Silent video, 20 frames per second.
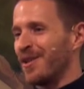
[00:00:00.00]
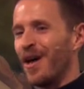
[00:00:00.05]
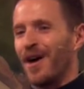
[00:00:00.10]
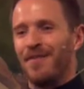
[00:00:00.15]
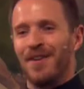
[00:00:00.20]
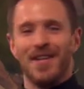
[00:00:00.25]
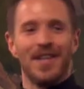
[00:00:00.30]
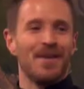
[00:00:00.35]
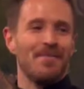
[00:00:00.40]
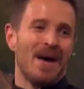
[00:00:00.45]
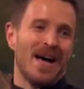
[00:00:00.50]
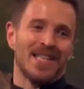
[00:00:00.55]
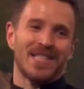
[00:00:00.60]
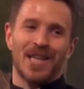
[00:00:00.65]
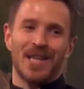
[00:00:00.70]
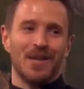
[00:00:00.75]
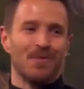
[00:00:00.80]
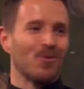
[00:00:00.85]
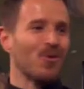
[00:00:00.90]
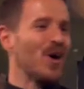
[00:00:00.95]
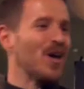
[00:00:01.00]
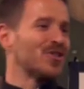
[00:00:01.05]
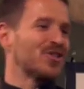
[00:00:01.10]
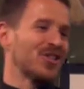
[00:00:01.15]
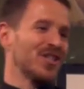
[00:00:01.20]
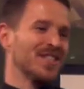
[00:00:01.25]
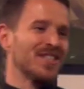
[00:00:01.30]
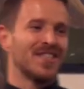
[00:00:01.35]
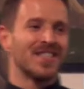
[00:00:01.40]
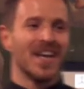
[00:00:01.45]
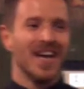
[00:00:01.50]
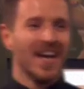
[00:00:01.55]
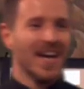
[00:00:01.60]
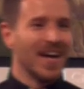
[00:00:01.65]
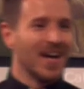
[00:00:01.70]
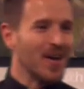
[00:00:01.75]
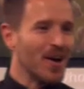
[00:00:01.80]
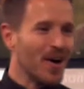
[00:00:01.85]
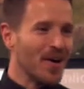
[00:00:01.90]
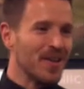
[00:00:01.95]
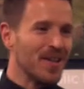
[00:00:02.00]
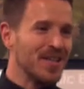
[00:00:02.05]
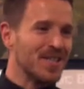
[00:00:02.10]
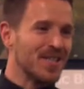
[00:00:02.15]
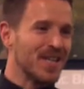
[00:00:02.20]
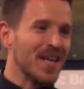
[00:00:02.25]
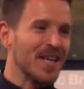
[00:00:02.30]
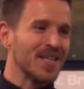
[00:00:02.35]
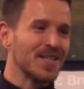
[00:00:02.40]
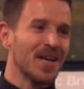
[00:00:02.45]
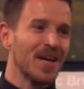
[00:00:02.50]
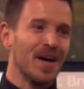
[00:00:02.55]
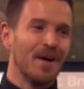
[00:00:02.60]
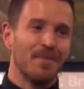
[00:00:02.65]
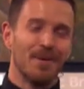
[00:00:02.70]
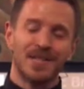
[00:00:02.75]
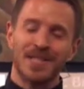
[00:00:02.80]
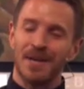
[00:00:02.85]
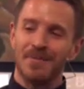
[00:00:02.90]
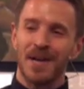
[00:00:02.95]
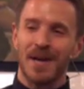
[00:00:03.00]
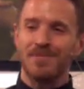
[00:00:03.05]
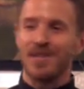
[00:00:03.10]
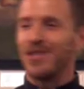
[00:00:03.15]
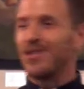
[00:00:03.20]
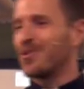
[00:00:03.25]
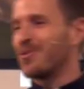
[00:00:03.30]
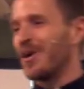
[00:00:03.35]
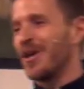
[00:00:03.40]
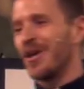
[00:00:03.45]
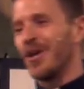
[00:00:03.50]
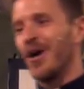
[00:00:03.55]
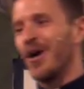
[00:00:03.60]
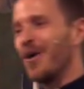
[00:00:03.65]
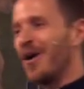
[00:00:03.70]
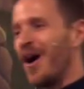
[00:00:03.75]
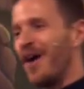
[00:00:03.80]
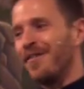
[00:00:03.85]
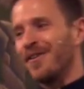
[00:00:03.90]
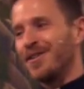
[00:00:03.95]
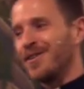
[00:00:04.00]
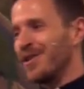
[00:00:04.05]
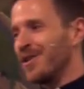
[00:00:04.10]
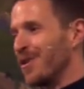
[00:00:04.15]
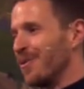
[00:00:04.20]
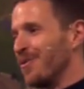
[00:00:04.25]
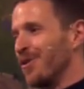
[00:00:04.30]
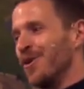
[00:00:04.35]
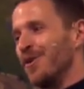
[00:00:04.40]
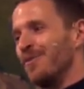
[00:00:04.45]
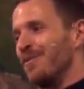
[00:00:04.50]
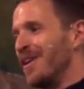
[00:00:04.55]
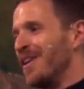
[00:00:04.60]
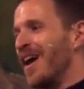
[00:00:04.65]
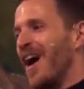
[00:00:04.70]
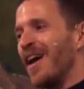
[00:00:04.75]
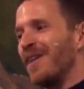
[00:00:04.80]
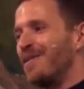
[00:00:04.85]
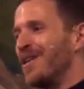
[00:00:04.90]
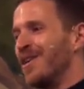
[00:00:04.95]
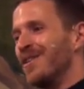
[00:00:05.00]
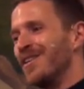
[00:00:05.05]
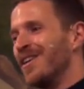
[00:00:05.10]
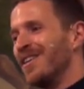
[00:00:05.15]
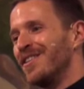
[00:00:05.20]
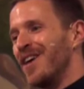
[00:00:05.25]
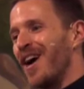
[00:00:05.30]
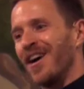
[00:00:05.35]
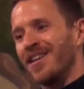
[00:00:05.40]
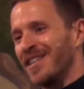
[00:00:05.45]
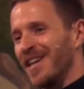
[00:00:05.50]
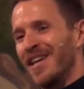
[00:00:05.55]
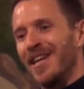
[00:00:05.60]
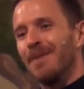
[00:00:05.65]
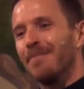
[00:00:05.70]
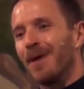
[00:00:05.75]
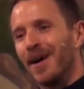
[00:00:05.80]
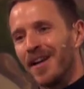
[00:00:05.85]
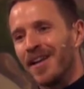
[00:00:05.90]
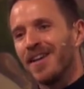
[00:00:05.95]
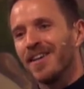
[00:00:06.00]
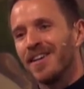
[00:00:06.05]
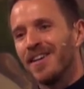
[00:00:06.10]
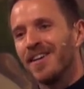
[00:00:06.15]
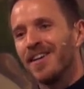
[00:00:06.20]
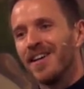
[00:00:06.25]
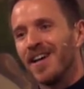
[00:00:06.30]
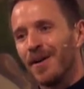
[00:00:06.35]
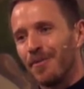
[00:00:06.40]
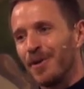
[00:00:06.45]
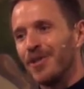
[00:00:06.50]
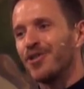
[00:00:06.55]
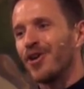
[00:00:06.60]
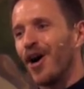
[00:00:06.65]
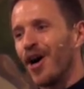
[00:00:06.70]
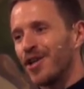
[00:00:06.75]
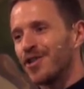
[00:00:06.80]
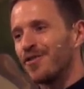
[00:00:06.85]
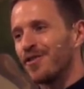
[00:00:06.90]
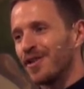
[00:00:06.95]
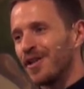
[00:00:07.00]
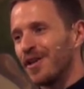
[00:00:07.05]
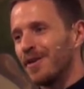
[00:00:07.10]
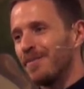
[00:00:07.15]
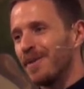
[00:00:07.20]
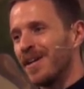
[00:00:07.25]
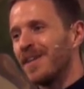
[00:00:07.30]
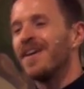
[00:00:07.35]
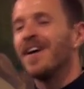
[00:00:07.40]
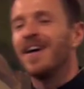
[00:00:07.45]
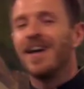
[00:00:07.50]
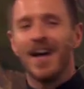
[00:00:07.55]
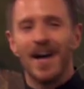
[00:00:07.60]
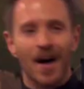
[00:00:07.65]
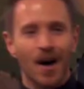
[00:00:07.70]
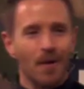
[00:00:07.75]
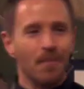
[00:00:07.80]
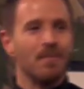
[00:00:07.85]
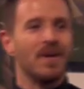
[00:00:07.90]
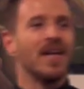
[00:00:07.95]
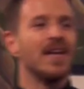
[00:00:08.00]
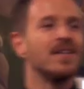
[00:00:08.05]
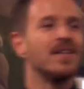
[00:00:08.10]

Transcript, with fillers: loving them, asking them questions, and all these things. But sometimes I just want to go off into a room and not t- talk to anybody and recharge for a little bit help me